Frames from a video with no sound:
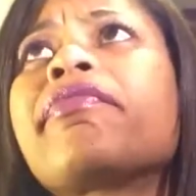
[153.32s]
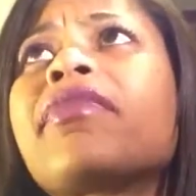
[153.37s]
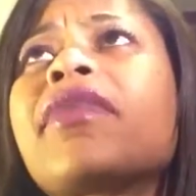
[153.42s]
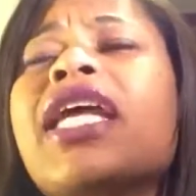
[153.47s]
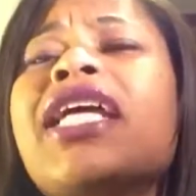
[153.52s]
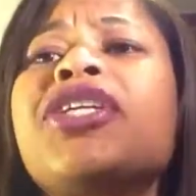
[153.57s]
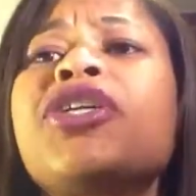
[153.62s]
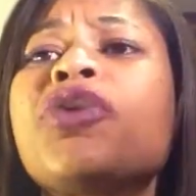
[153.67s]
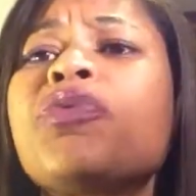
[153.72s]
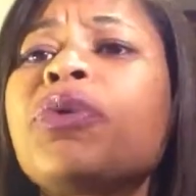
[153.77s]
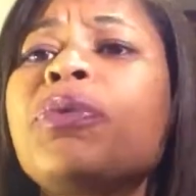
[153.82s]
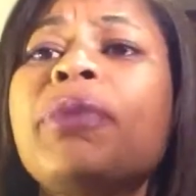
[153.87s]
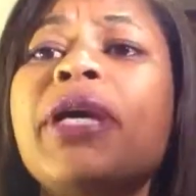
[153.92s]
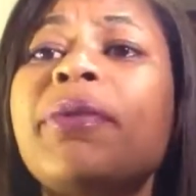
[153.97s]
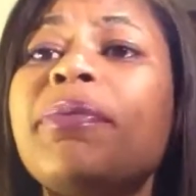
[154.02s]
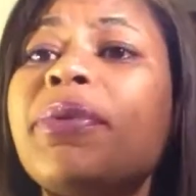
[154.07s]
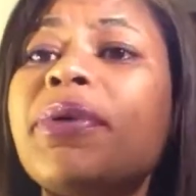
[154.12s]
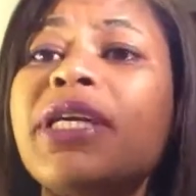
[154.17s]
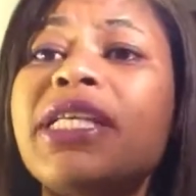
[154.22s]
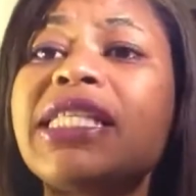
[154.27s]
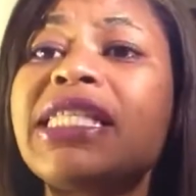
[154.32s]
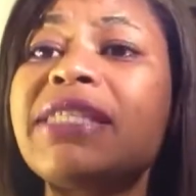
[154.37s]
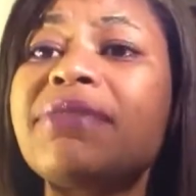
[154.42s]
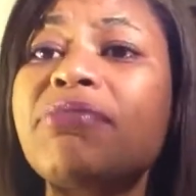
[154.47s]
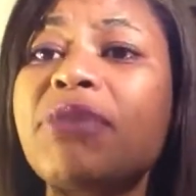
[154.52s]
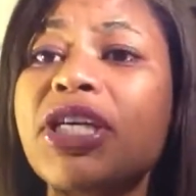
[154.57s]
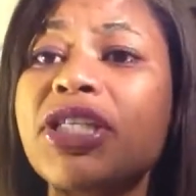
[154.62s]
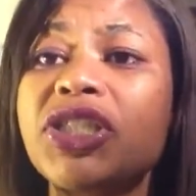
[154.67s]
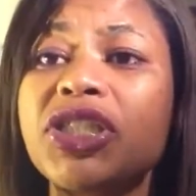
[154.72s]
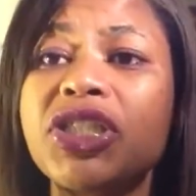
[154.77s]
I don't remember it
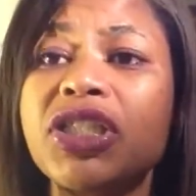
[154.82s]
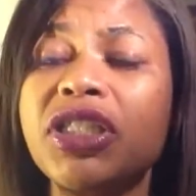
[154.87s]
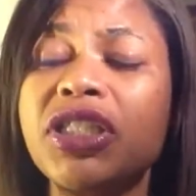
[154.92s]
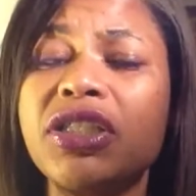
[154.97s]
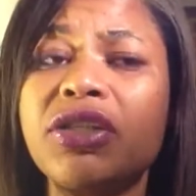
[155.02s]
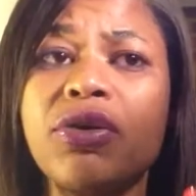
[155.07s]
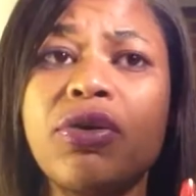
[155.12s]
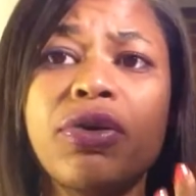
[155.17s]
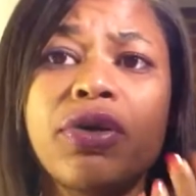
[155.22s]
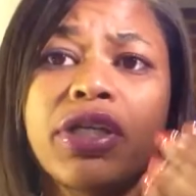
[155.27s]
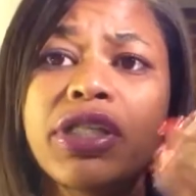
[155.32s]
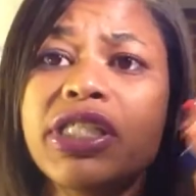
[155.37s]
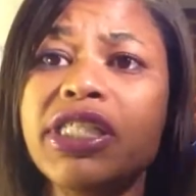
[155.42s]
smudging or